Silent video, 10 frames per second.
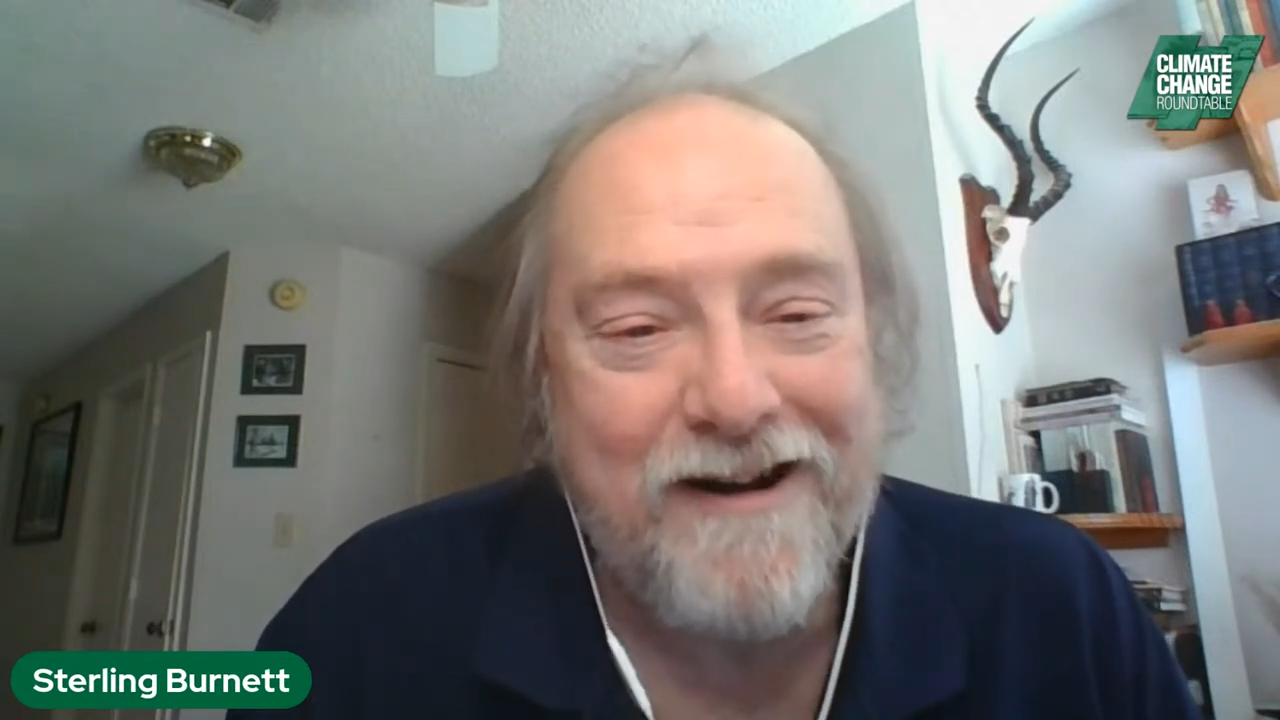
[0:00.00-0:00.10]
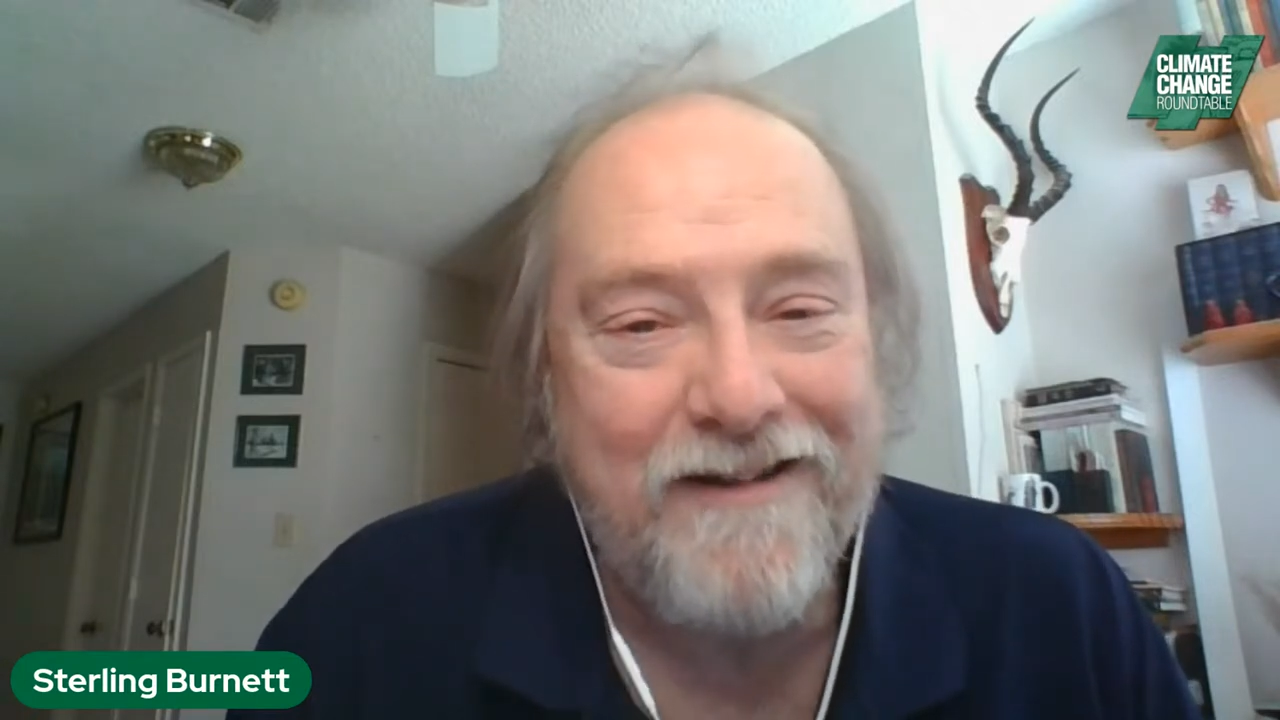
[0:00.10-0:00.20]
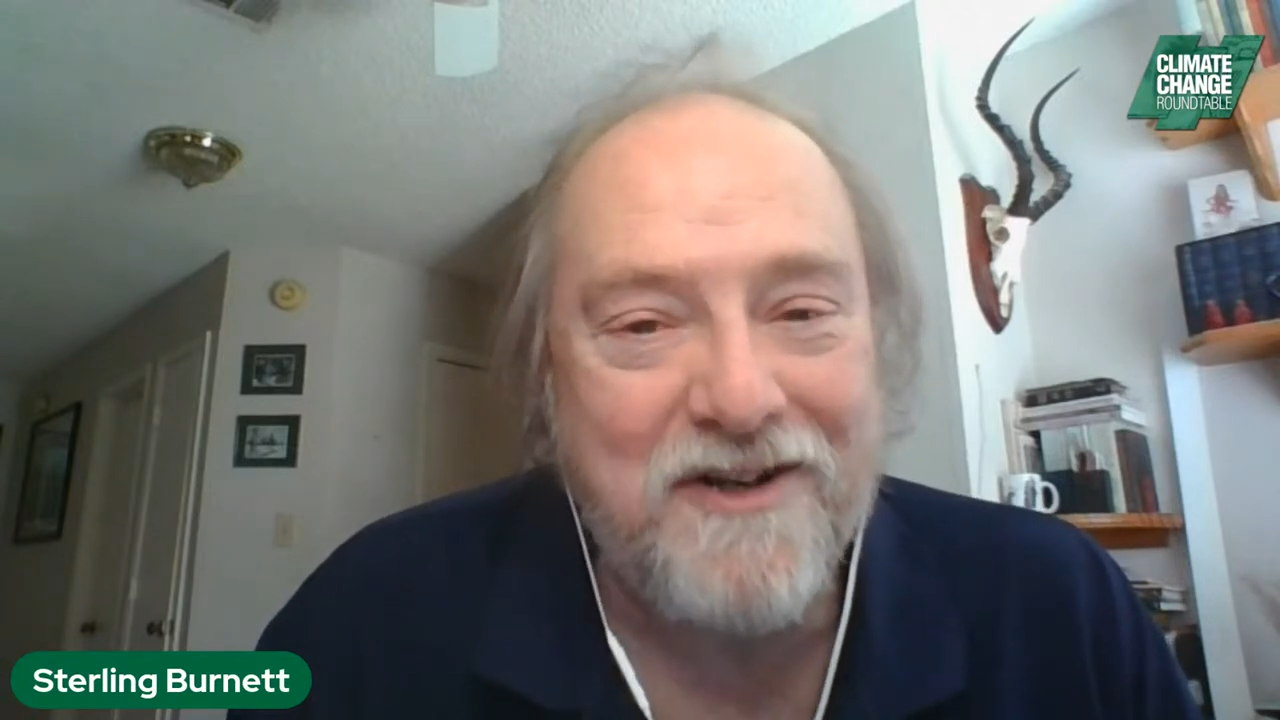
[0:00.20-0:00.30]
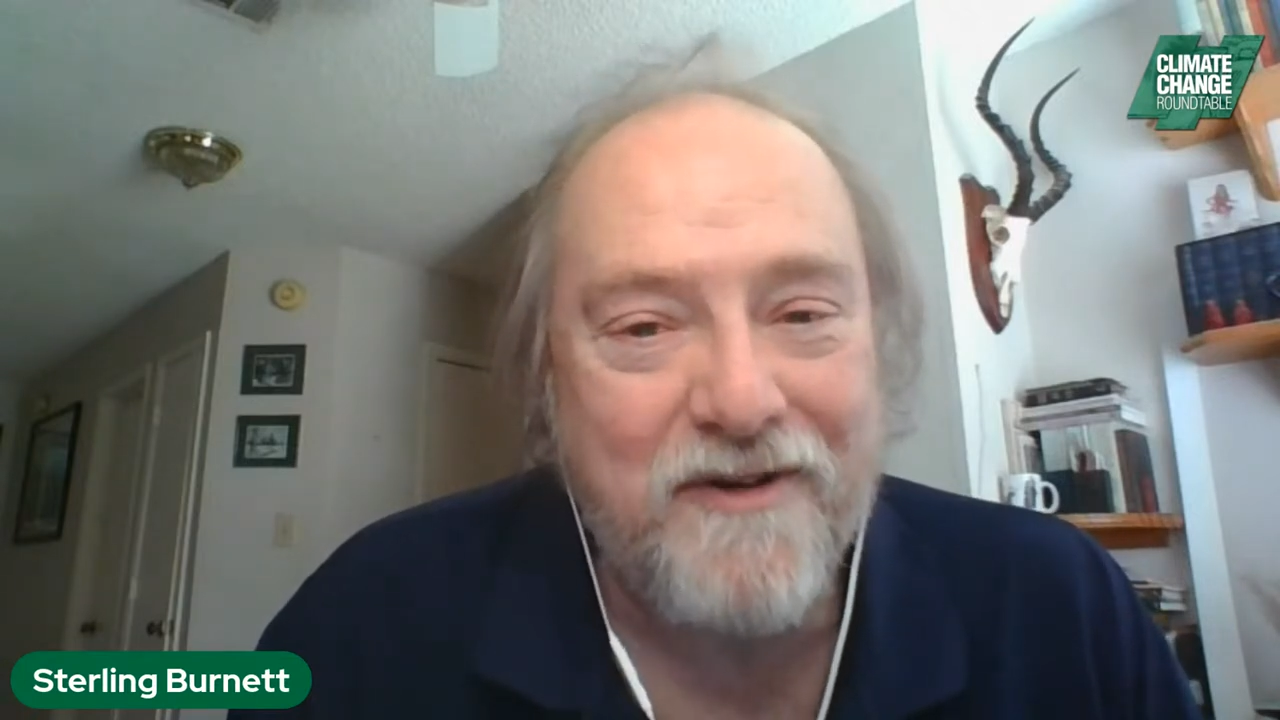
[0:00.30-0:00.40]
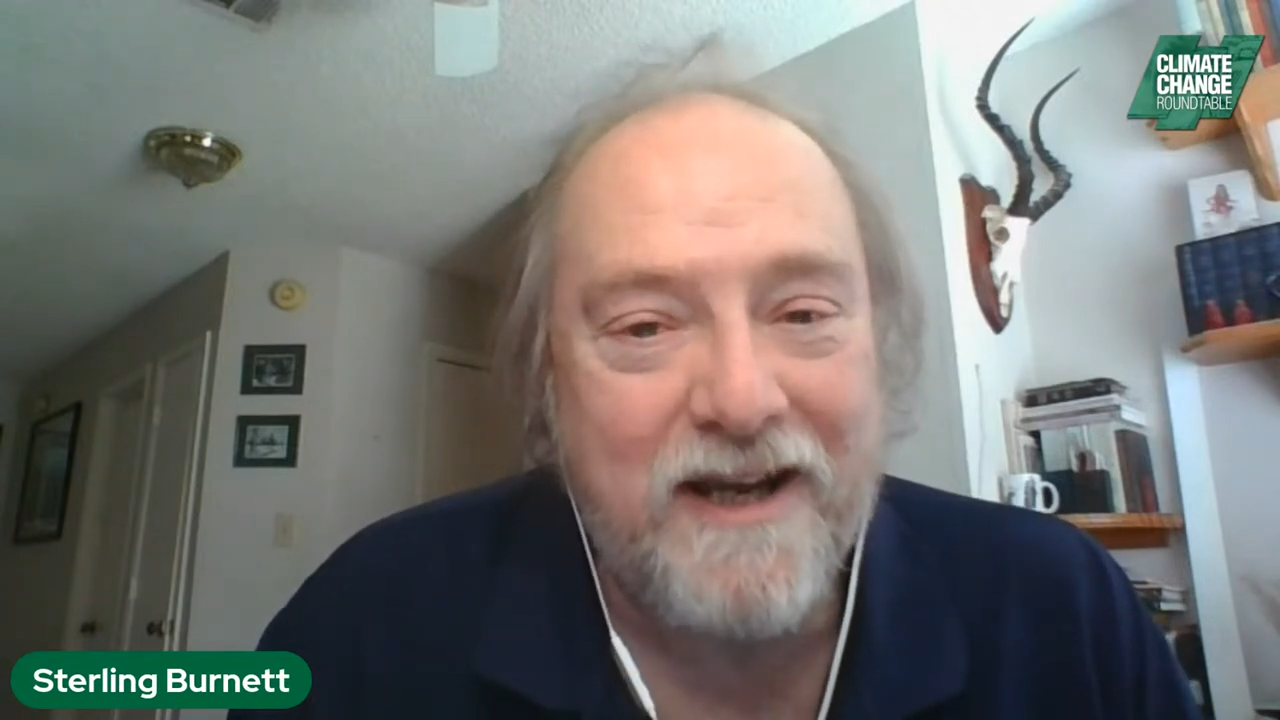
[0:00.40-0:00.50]

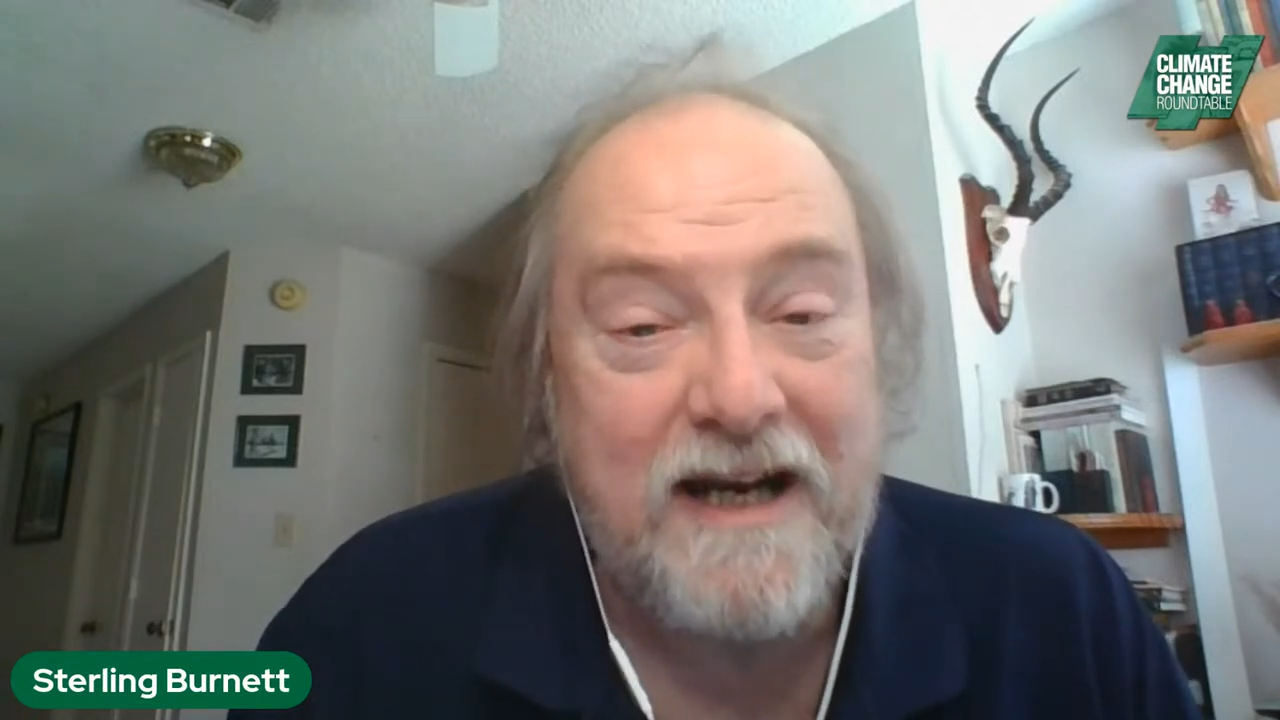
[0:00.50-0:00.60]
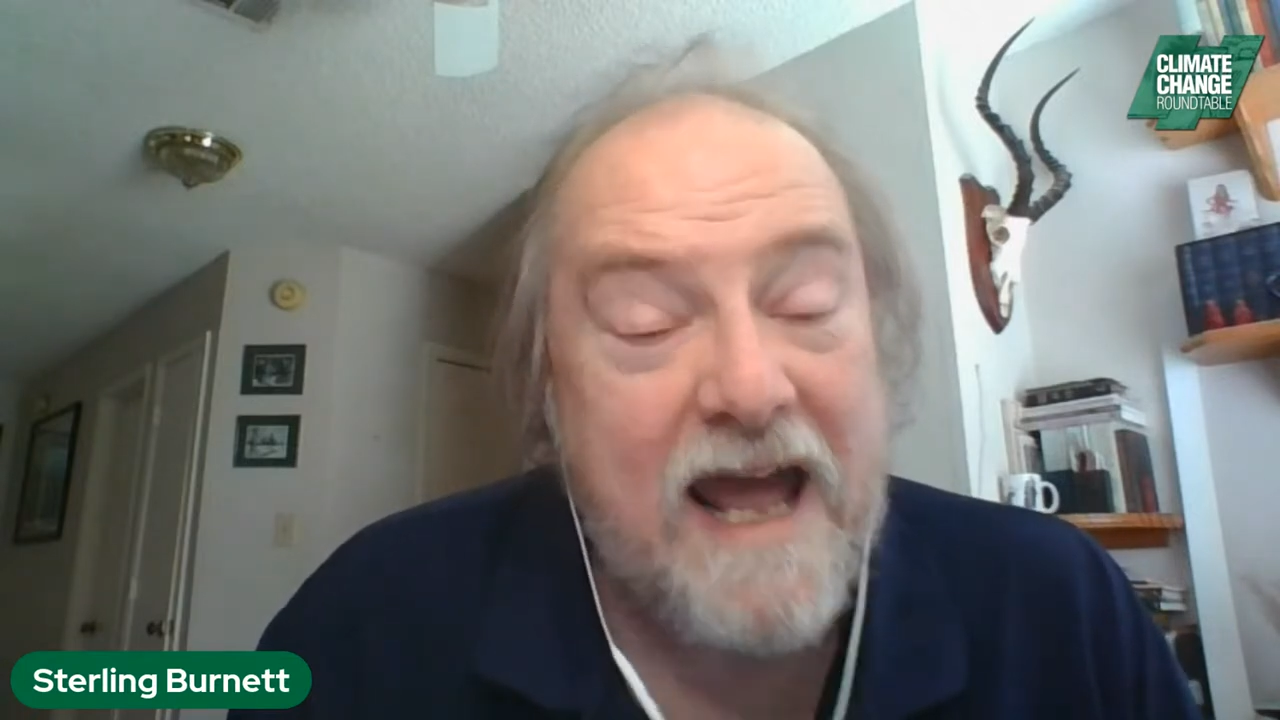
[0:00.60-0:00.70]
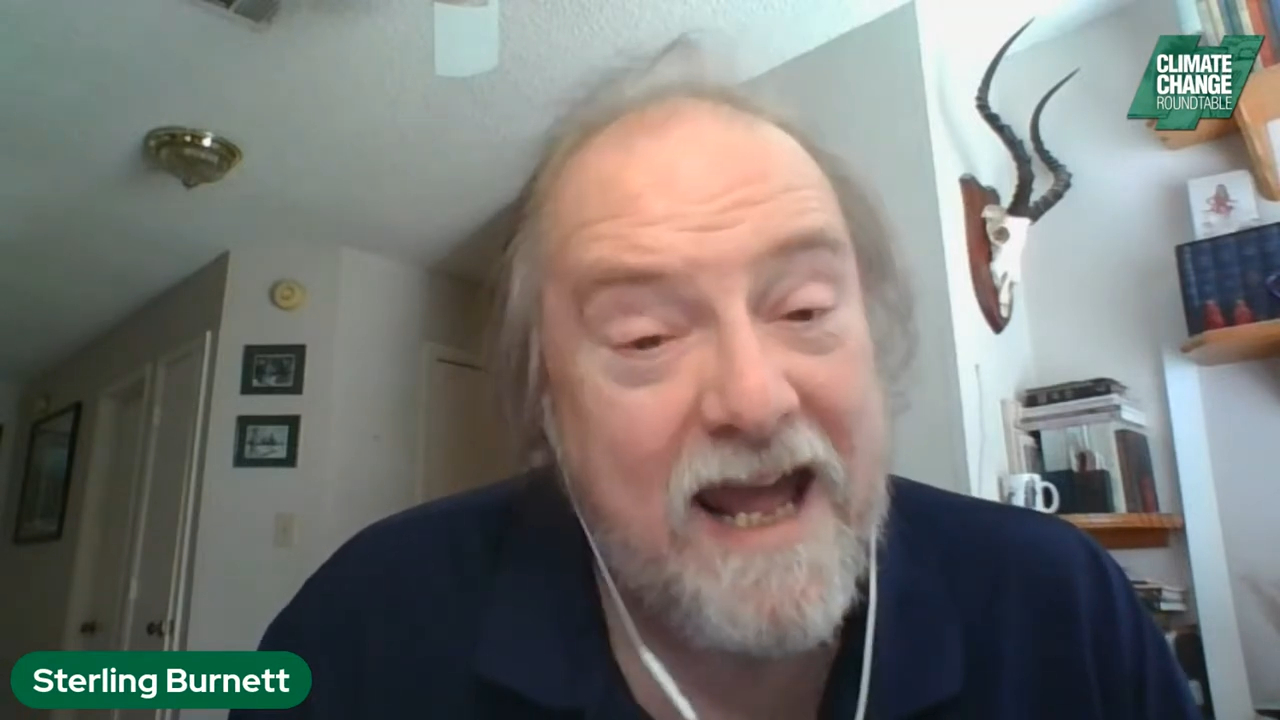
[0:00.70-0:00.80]
rather than drink it,